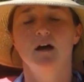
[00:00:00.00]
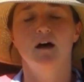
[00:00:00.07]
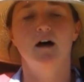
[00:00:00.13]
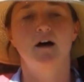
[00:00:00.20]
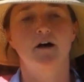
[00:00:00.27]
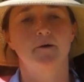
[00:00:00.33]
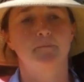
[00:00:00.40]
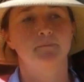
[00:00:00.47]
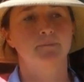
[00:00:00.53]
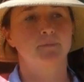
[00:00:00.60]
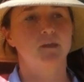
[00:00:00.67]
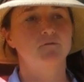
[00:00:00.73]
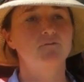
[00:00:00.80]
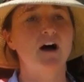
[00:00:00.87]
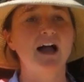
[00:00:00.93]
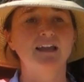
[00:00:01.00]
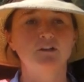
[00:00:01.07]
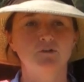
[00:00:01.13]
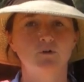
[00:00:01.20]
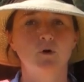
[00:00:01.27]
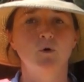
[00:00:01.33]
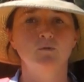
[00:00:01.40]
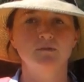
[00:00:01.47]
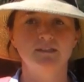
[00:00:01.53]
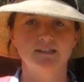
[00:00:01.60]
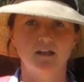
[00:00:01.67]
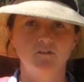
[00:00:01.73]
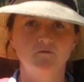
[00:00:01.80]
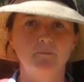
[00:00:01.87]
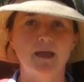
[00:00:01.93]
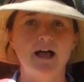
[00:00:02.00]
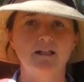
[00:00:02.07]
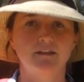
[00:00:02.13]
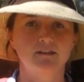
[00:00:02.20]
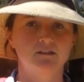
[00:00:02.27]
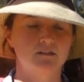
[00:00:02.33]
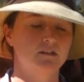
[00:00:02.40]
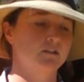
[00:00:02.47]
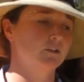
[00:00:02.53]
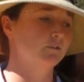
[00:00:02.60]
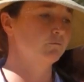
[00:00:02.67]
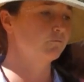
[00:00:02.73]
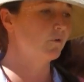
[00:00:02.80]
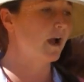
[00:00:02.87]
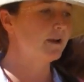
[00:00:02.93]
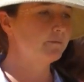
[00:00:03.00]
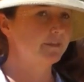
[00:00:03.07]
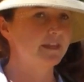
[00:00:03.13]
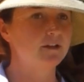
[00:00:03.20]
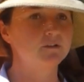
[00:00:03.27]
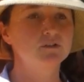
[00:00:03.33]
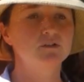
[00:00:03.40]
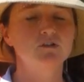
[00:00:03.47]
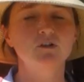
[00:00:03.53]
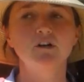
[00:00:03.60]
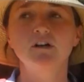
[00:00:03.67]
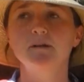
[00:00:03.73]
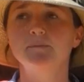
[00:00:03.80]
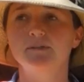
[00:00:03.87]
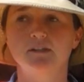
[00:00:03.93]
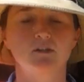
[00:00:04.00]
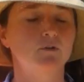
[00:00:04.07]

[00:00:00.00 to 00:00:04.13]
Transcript: find your own self-balance, that you can ride without stirrups, that you